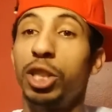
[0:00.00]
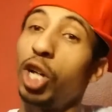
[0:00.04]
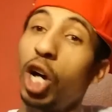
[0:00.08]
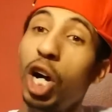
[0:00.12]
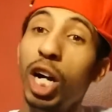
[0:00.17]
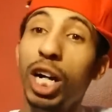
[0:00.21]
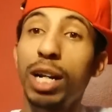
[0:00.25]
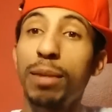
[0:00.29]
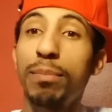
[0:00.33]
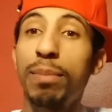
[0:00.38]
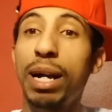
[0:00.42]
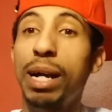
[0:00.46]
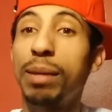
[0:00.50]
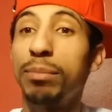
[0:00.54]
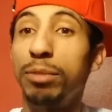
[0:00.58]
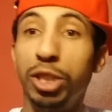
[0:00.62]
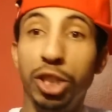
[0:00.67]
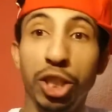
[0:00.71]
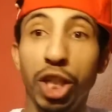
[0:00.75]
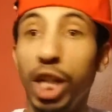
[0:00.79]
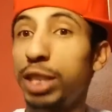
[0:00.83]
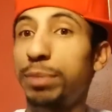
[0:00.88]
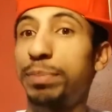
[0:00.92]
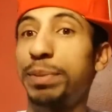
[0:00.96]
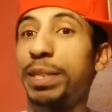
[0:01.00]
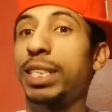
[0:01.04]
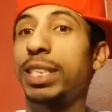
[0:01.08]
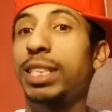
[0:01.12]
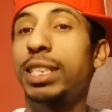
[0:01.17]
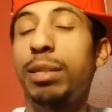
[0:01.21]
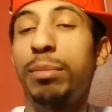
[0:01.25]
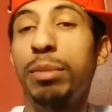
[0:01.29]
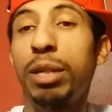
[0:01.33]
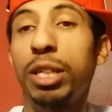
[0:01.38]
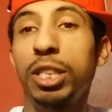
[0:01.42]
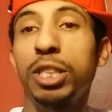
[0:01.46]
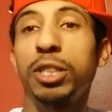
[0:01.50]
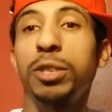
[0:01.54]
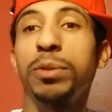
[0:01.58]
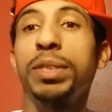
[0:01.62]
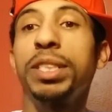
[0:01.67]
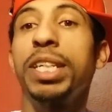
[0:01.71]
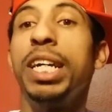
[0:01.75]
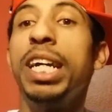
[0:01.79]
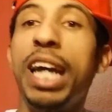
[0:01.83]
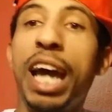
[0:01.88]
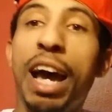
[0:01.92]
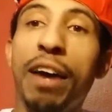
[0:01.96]
Are y'all gonna buy them just because it's coming out the
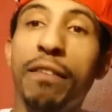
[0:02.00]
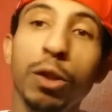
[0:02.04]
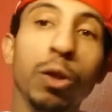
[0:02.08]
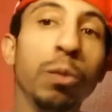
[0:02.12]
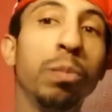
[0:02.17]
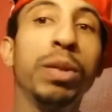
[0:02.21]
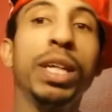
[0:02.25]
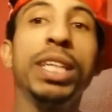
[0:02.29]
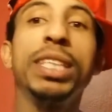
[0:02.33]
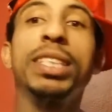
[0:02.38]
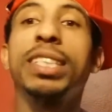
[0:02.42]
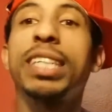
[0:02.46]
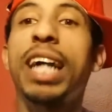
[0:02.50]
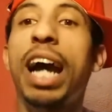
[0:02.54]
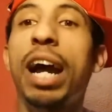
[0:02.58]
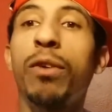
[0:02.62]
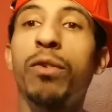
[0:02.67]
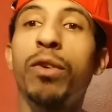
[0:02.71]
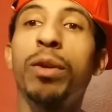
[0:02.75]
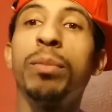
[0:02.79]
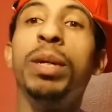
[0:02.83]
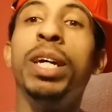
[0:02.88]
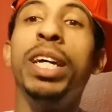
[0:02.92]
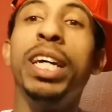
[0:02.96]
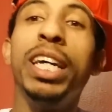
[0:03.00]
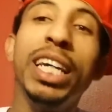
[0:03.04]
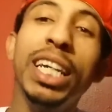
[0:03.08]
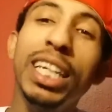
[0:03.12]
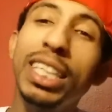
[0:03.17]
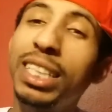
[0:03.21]
Switch? Have you played Skyrim?